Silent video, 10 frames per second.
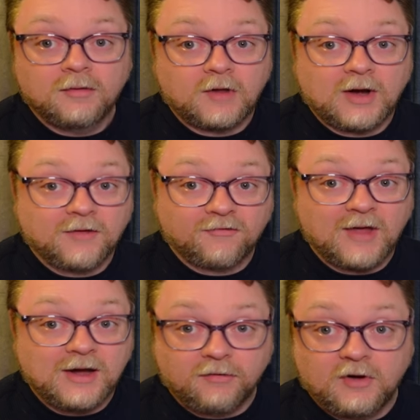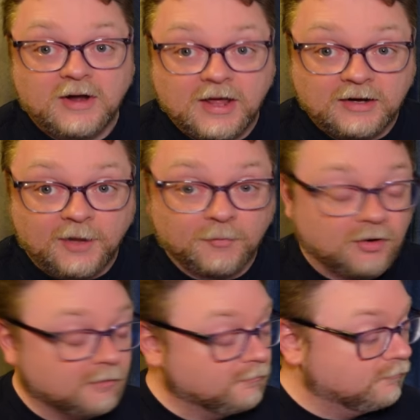they're not signed, they're not
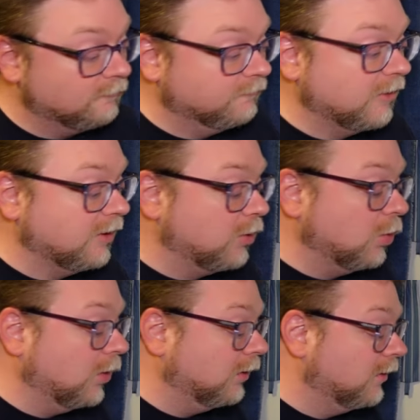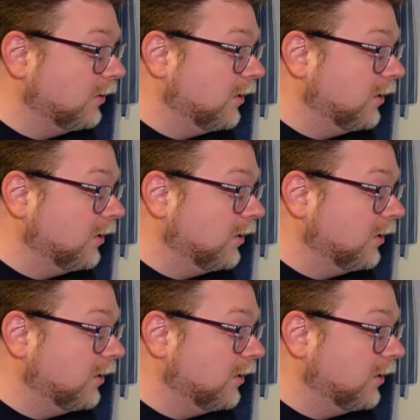numbered. Very cool.